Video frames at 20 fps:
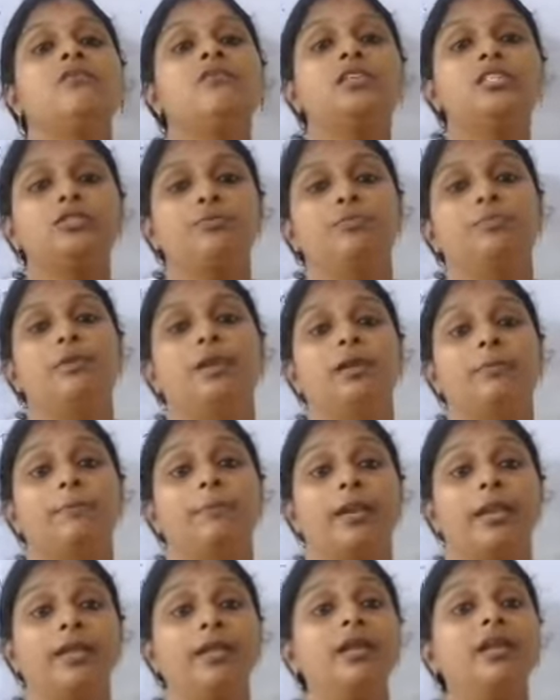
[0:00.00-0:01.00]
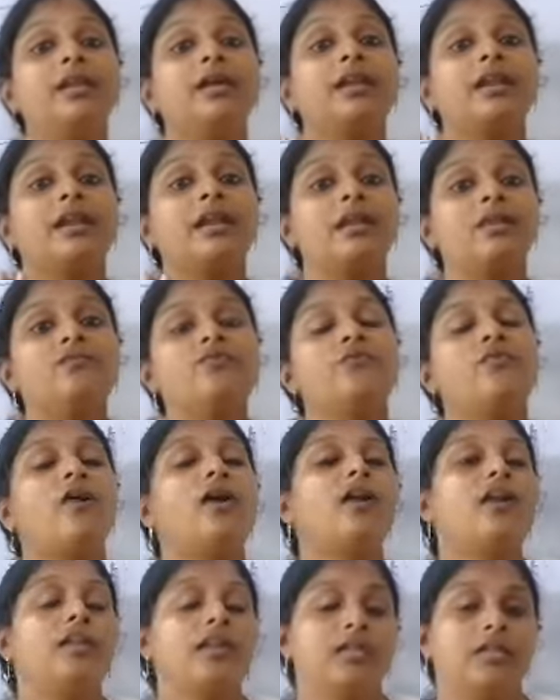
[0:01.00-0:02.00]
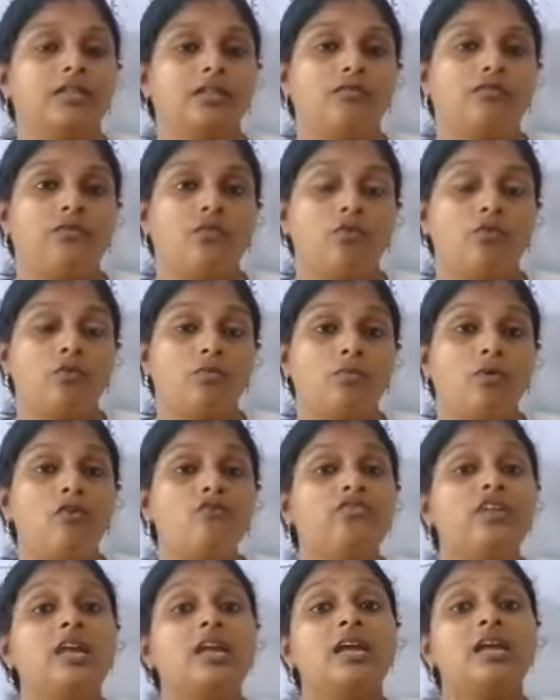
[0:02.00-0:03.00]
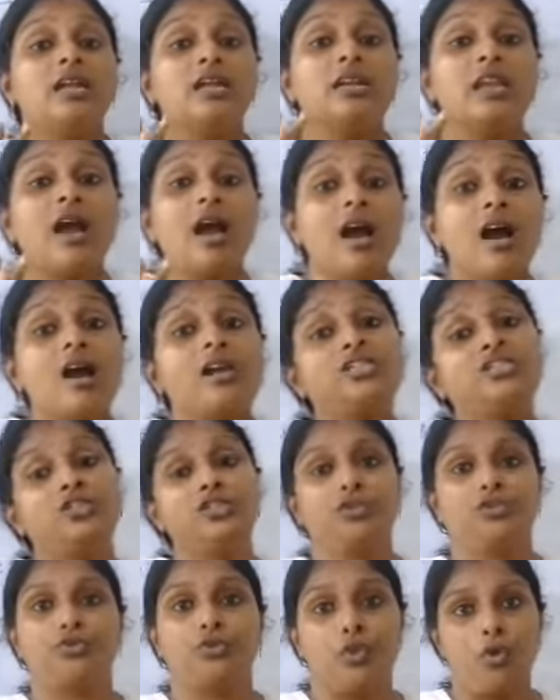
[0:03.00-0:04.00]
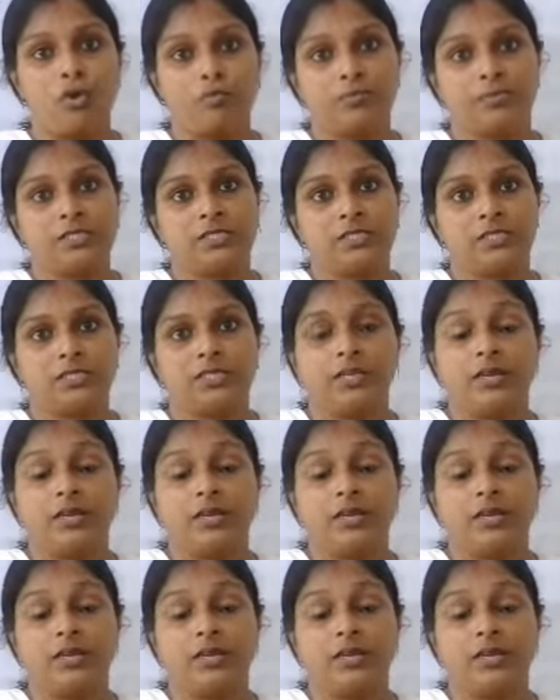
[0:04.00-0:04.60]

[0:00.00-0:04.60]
which bring rainfall in the form of large drops